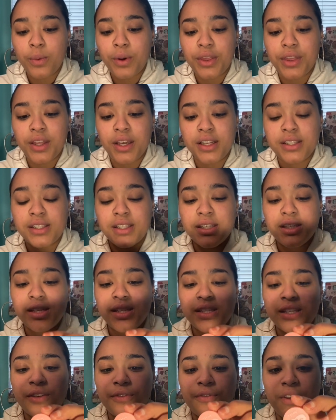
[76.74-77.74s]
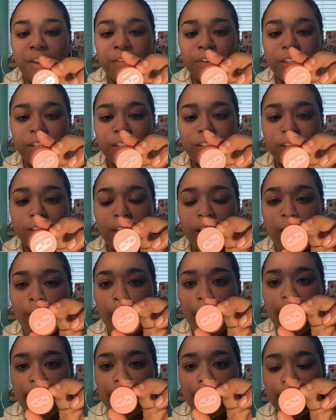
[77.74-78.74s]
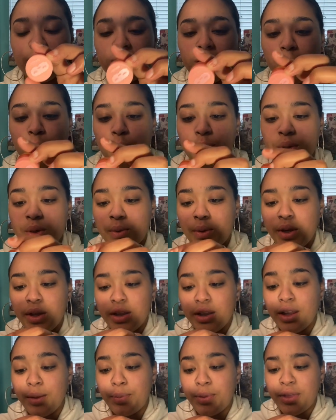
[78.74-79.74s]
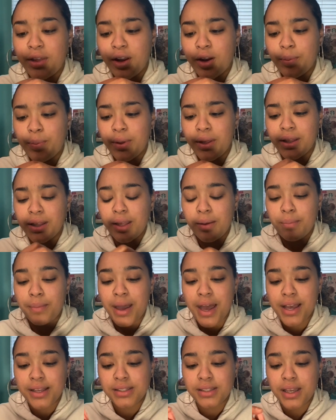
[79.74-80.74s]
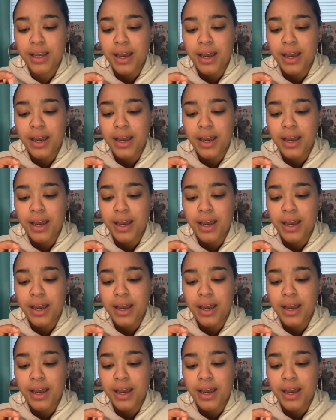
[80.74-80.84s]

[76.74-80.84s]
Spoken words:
with this. This isn't a favorite. This is the Awake Lip Beauty Lip Therapy Lip Mask.